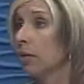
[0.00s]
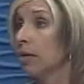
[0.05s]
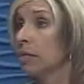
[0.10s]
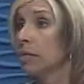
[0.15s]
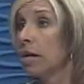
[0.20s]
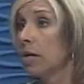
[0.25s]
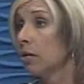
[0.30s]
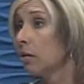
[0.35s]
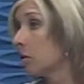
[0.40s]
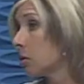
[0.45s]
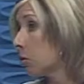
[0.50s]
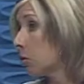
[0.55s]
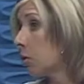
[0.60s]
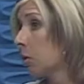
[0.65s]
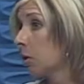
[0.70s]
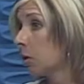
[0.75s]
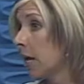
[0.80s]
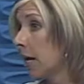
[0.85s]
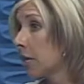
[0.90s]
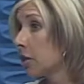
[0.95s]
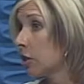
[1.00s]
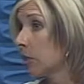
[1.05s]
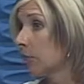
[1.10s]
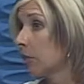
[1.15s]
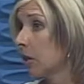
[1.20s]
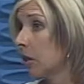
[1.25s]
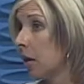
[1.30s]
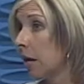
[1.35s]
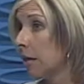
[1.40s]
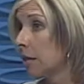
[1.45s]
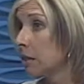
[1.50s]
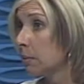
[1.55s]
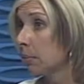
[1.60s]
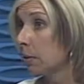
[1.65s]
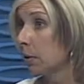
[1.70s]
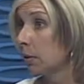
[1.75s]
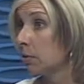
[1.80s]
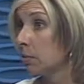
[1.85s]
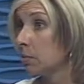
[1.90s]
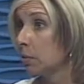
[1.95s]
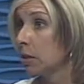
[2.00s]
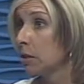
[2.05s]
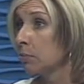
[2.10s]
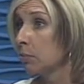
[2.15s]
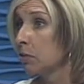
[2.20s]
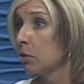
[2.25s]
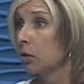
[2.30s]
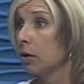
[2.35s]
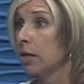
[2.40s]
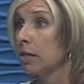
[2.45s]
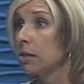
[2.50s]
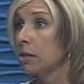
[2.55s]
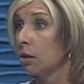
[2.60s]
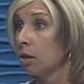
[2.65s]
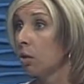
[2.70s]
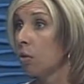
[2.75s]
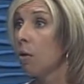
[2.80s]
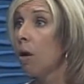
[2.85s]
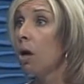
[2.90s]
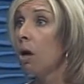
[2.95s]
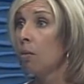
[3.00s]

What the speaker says: noise. I used to work night shift in the hospital as respiratory, so